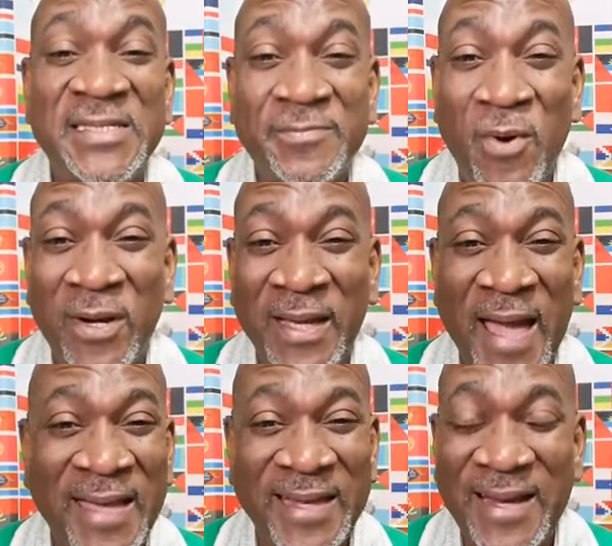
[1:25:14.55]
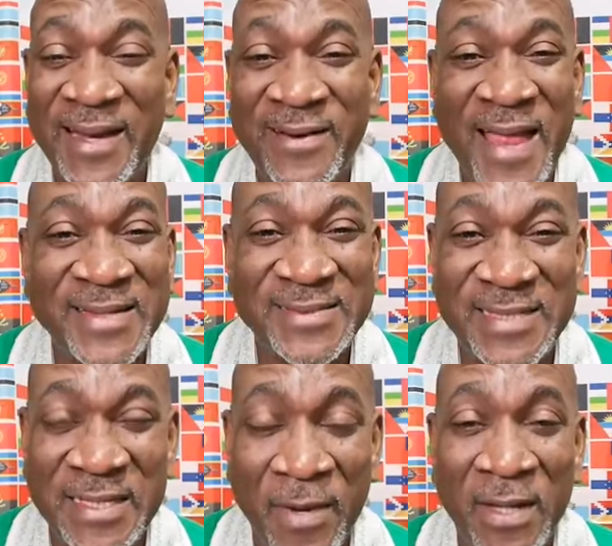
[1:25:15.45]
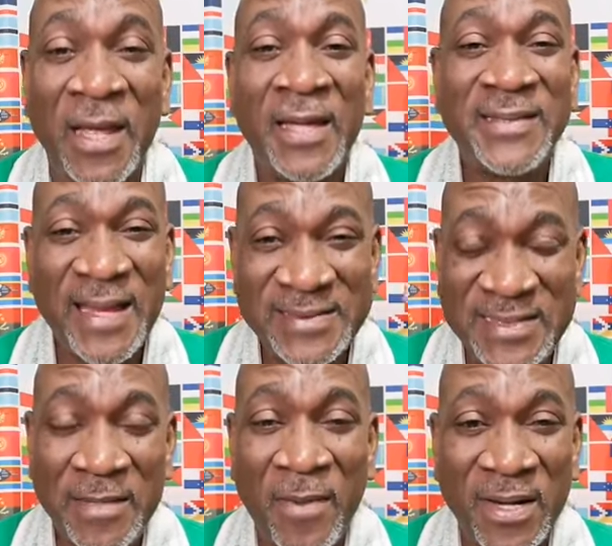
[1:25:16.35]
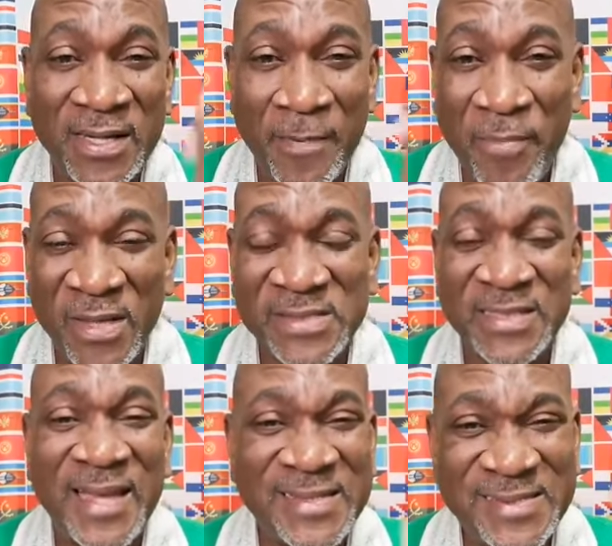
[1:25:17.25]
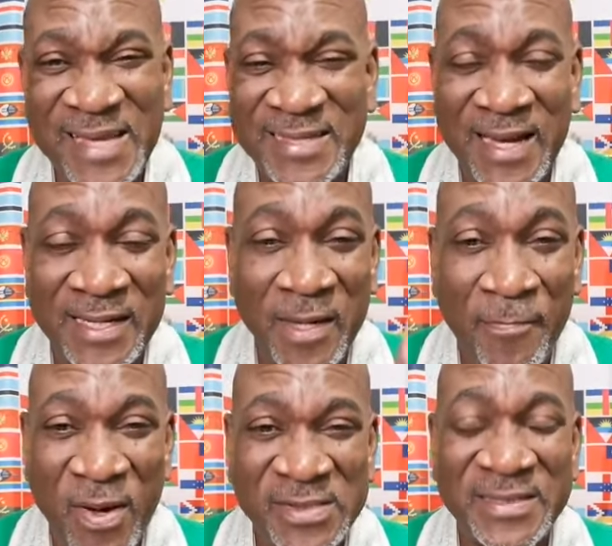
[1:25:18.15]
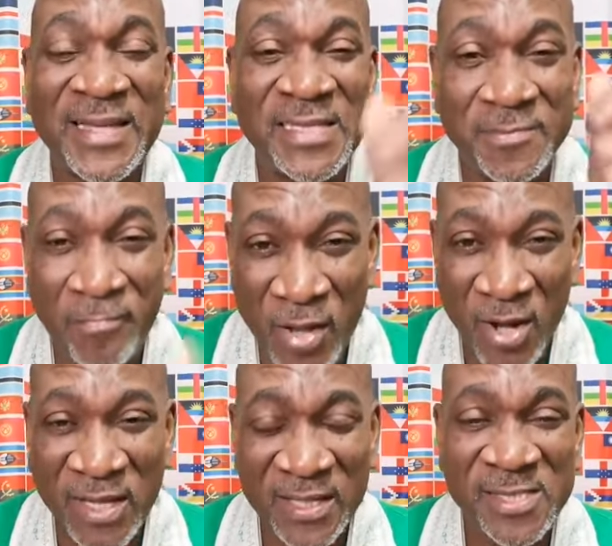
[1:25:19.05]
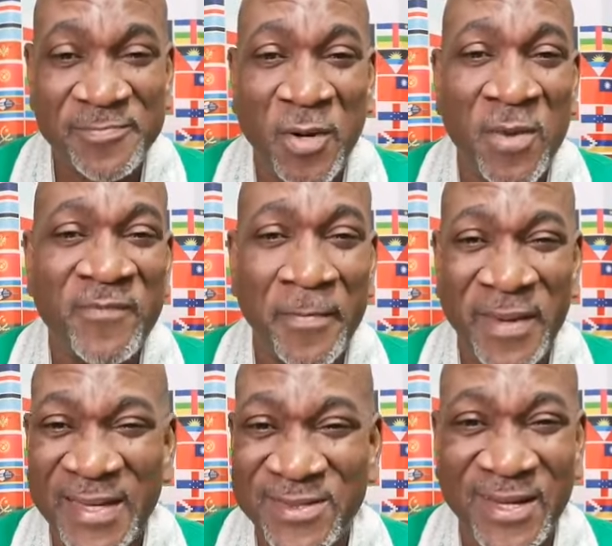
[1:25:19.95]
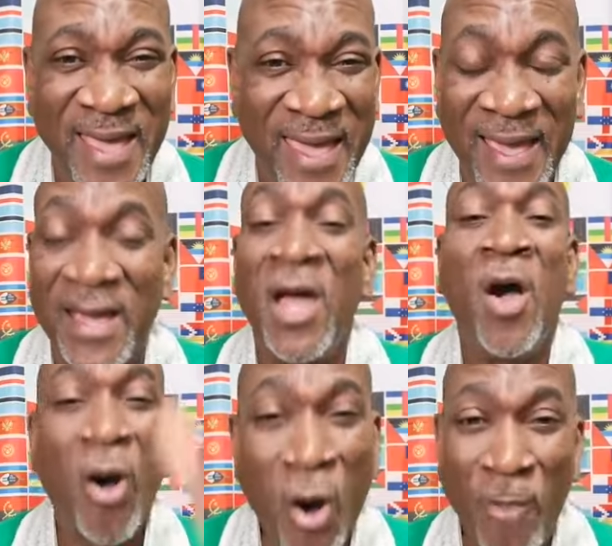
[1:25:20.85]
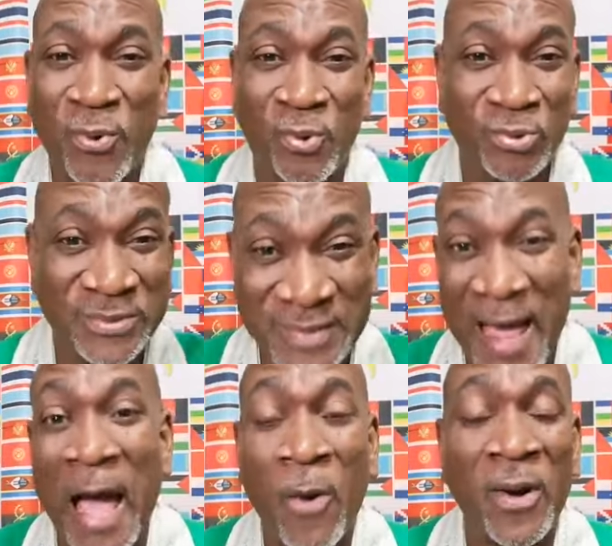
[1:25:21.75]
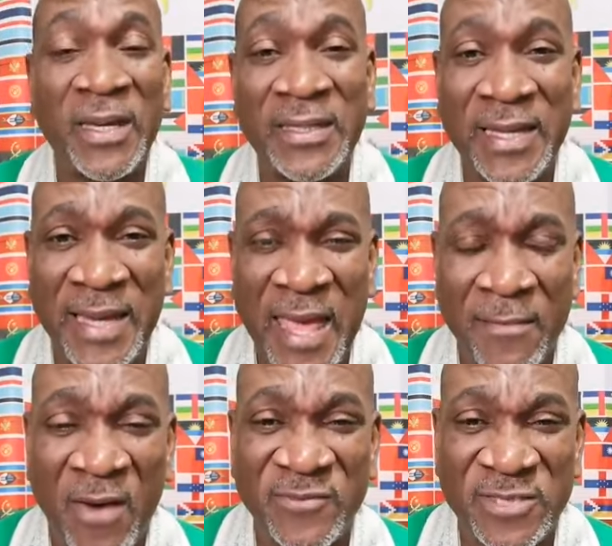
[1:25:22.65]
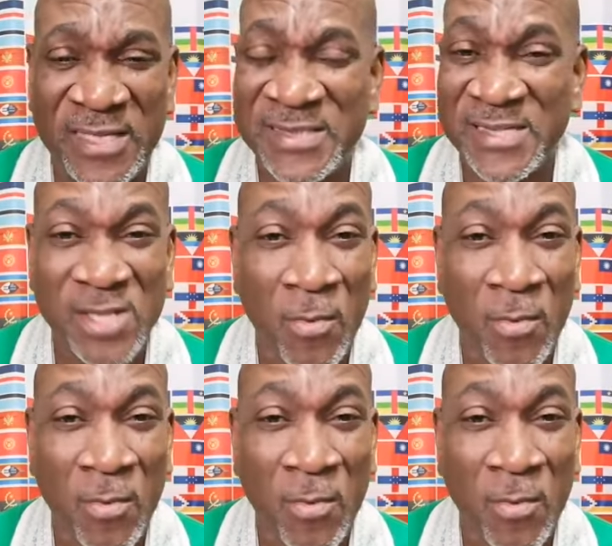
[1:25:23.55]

This morning, I declare that demon, that demonic deposit, that satanic deposit that is blocking the sperm from get to the egg uproot now in the name of Jesus.